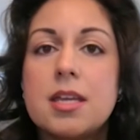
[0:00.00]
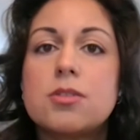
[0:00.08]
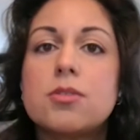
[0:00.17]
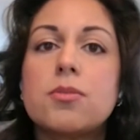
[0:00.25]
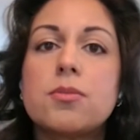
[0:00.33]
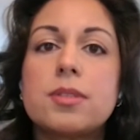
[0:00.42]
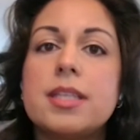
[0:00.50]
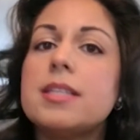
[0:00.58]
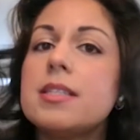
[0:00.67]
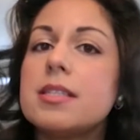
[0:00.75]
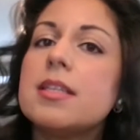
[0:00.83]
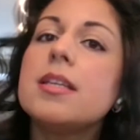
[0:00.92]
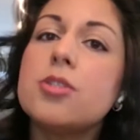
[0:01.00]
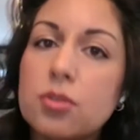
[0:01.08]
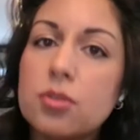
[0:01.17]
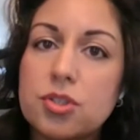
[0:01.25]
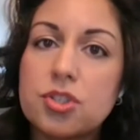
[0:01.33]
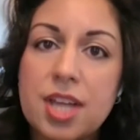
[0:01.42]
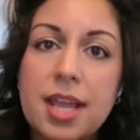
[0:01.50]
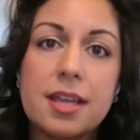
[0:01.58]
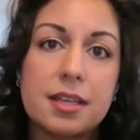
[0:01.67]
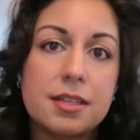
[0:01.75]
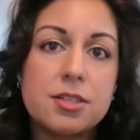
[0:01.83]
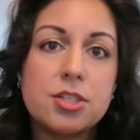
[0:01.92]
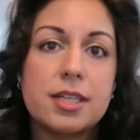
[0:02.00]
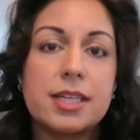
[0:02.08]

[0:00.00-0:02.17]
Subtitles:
So this needs to change.